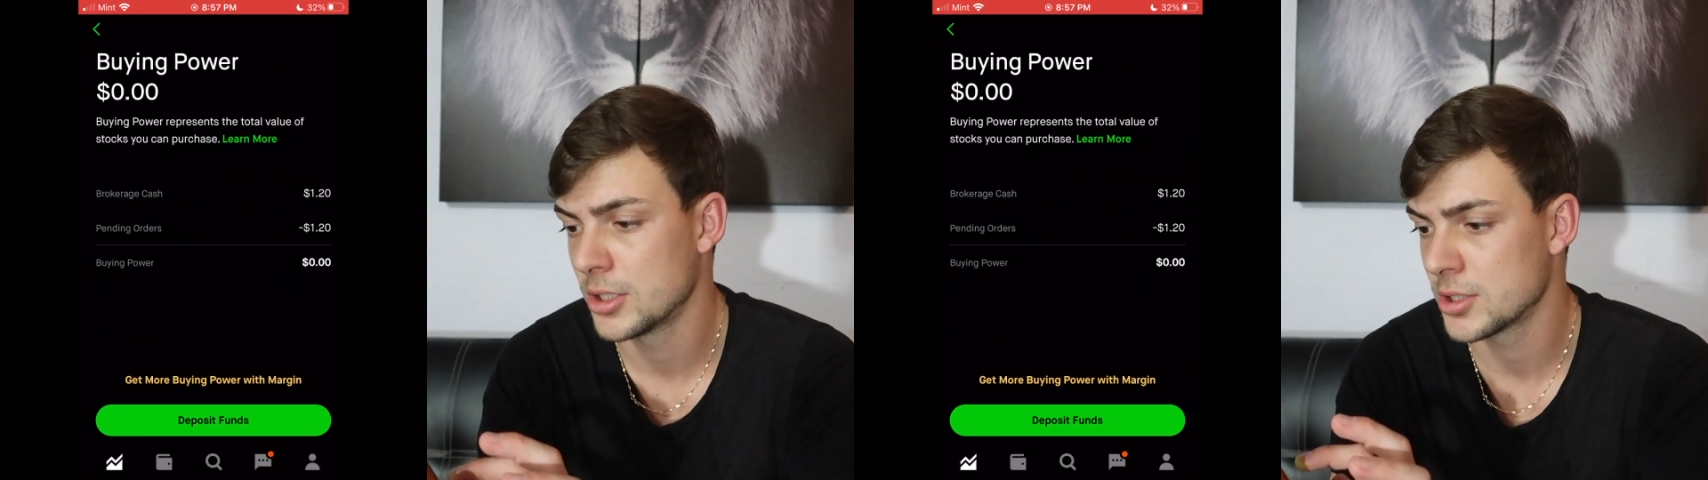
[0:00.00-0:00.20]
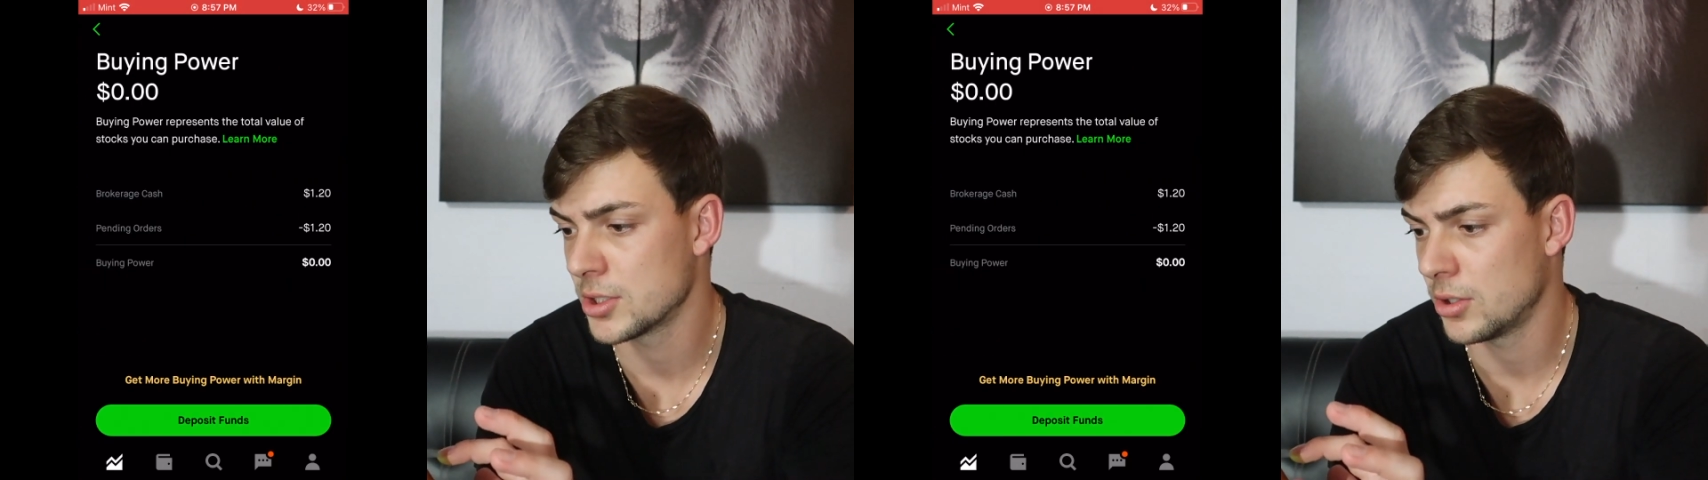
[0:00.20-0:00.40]

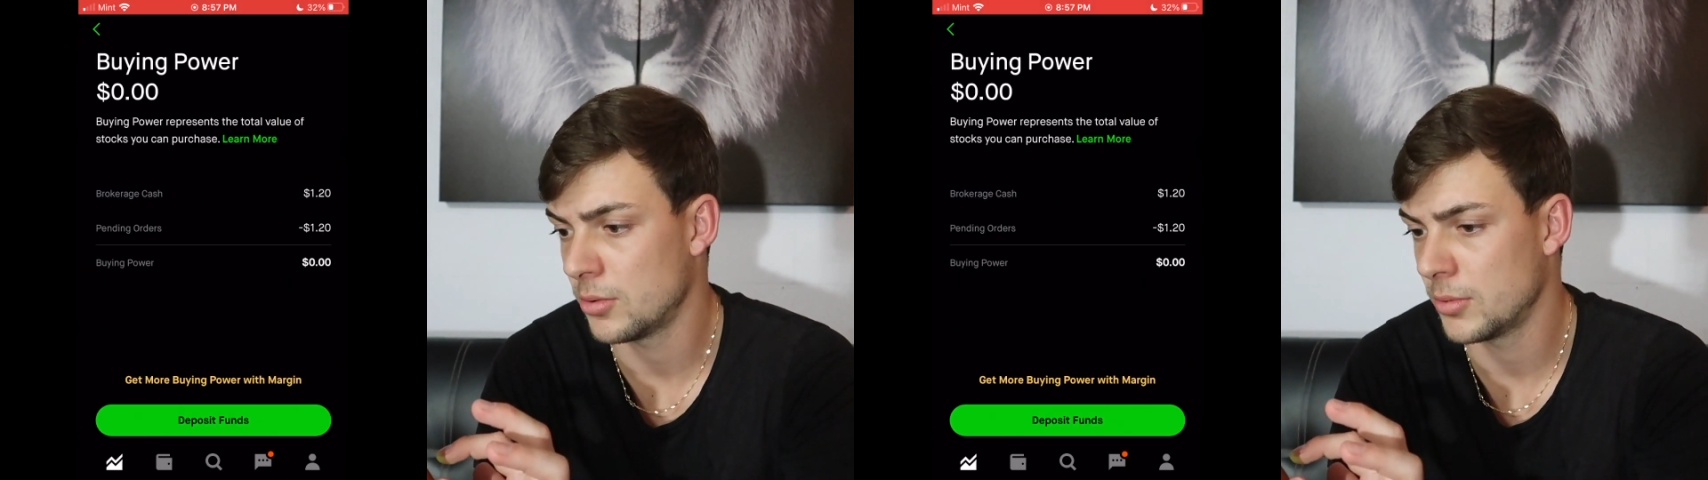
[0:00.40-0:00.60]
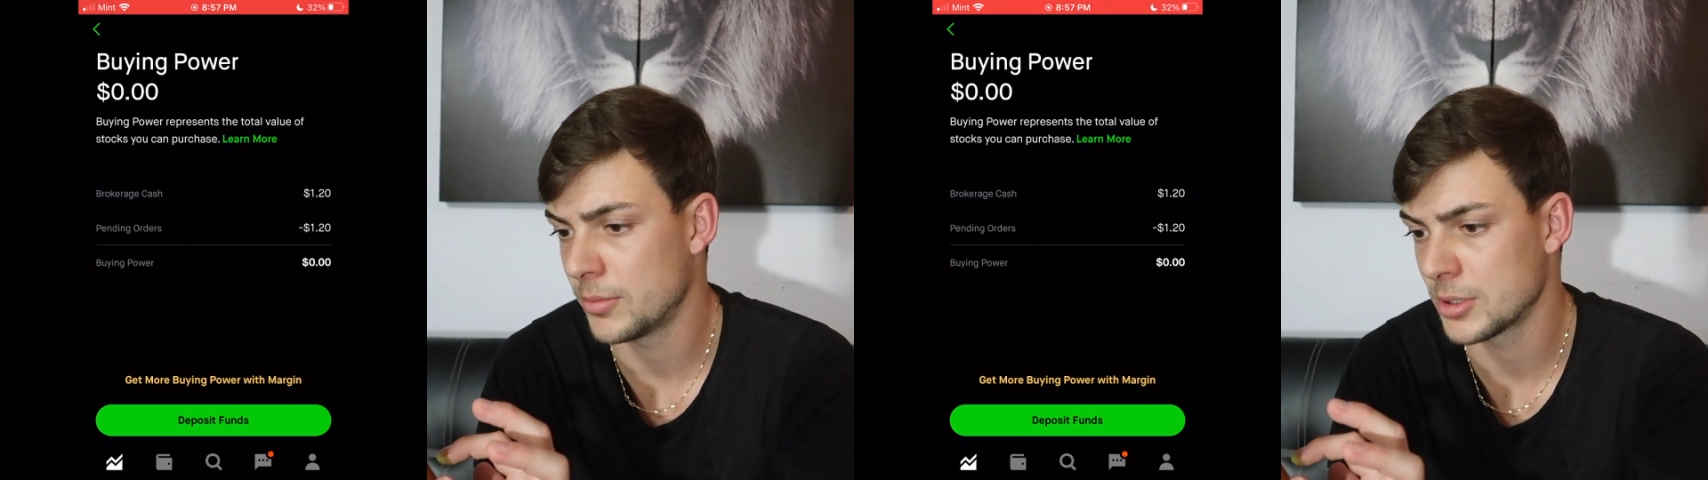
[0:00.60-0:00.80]
So
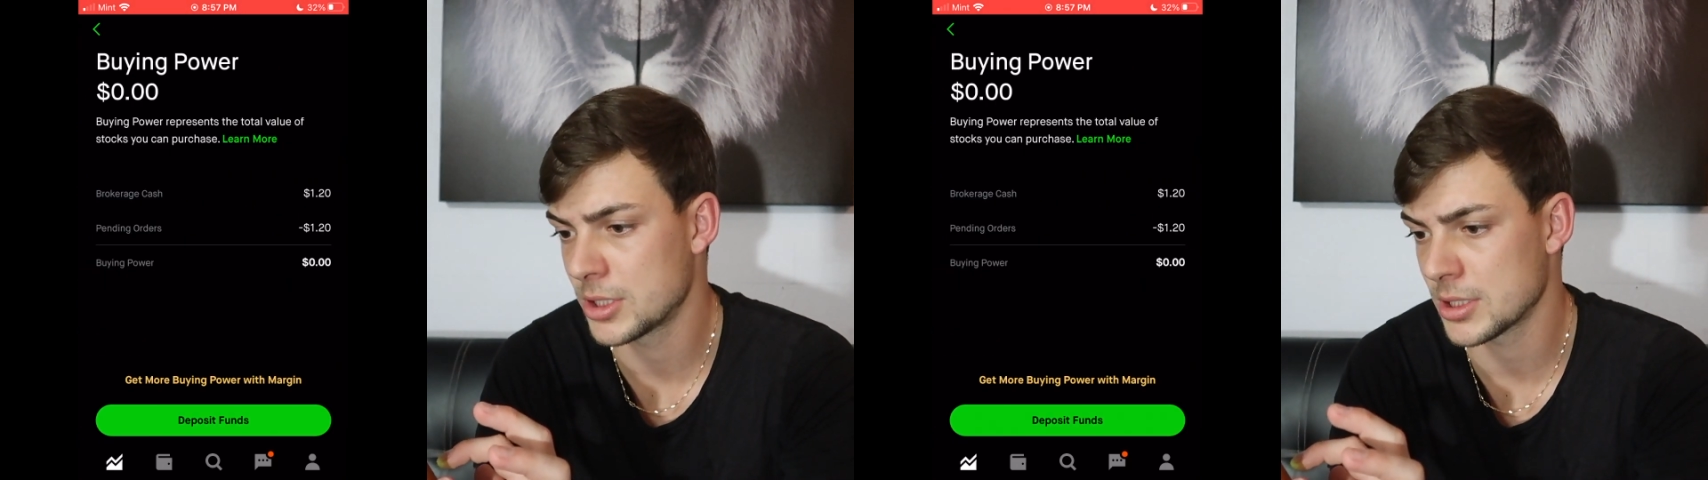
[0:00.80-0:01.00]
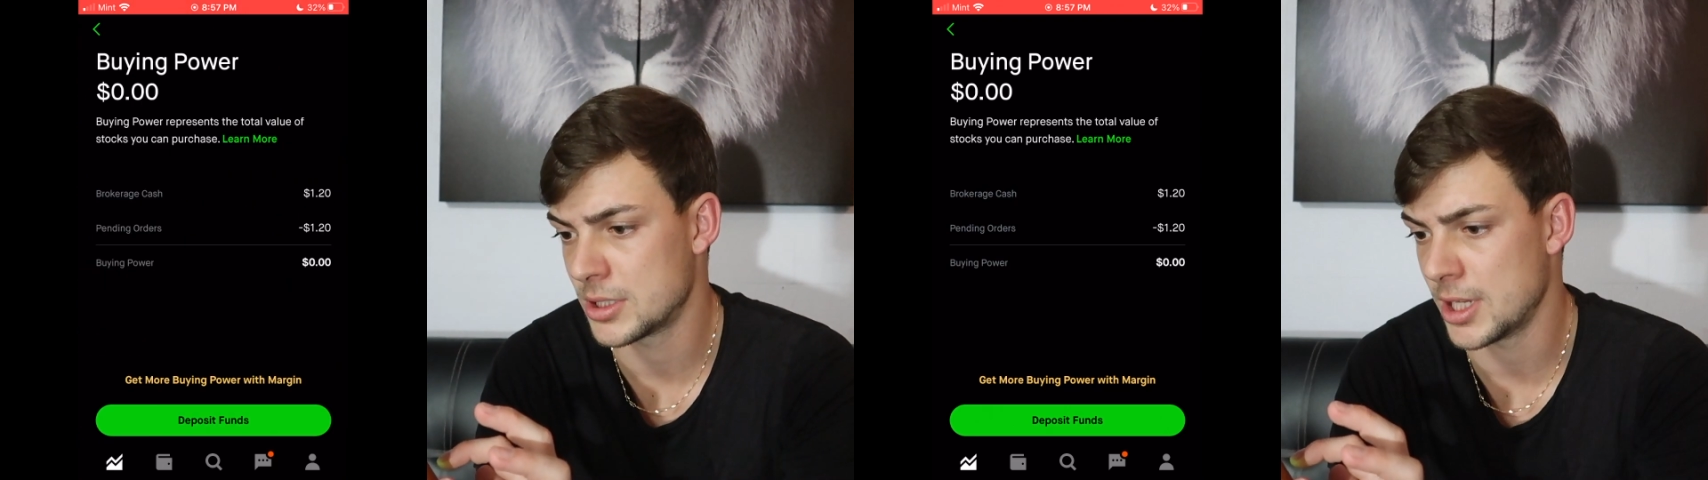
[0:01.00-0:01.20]
we will
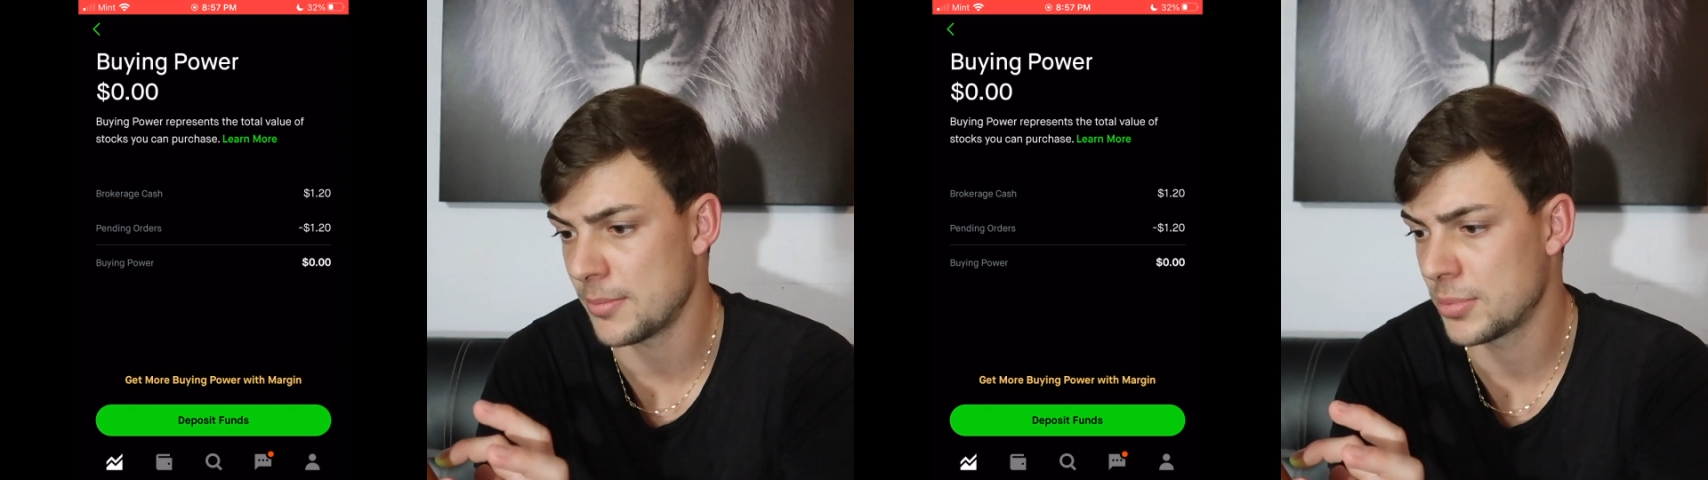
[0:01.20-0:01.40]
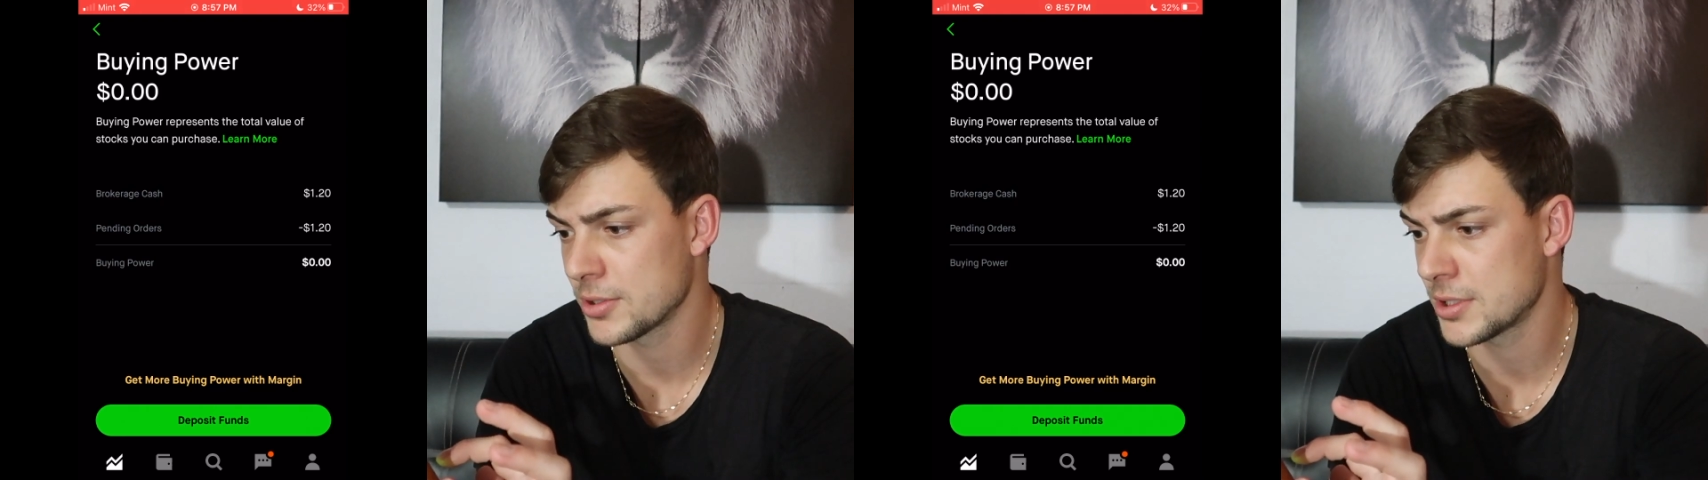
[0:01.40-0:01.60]
just
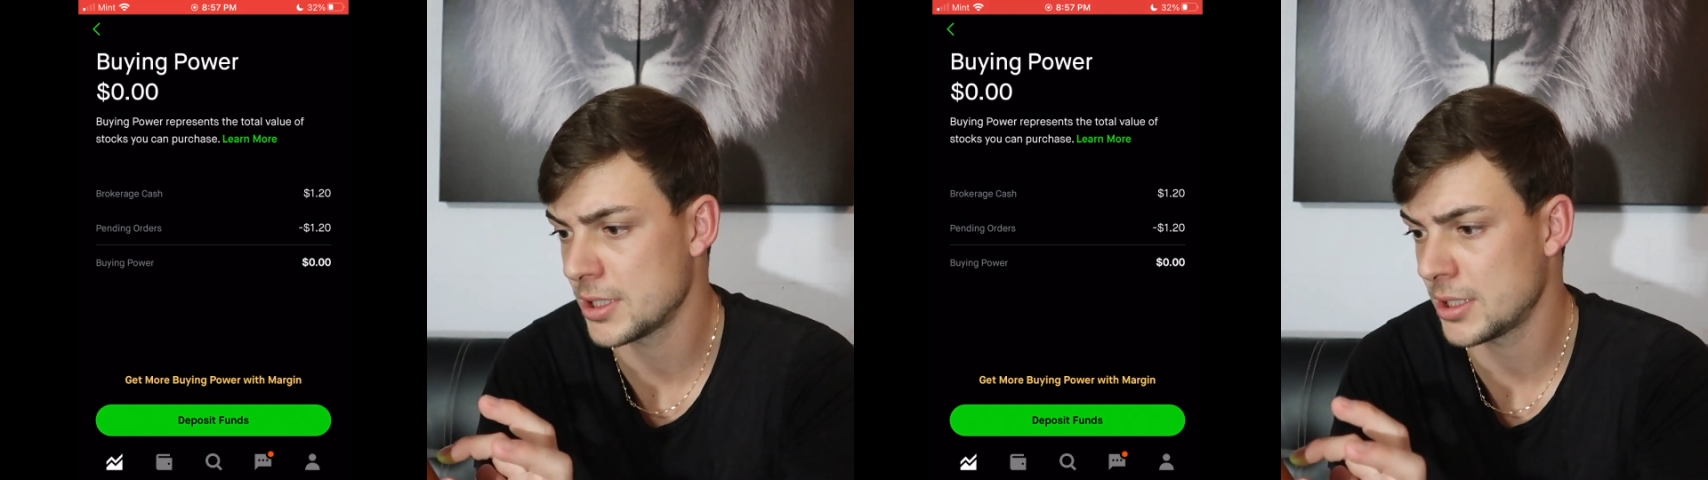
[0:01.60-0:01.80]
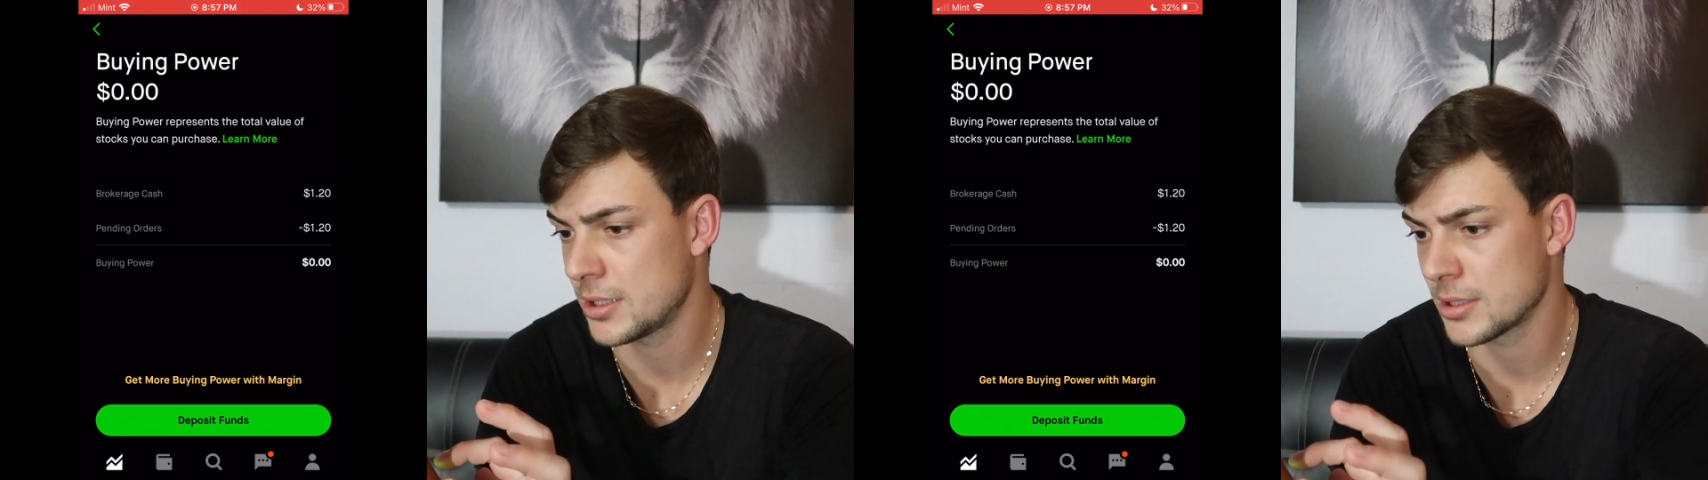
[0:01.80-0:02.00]
deposit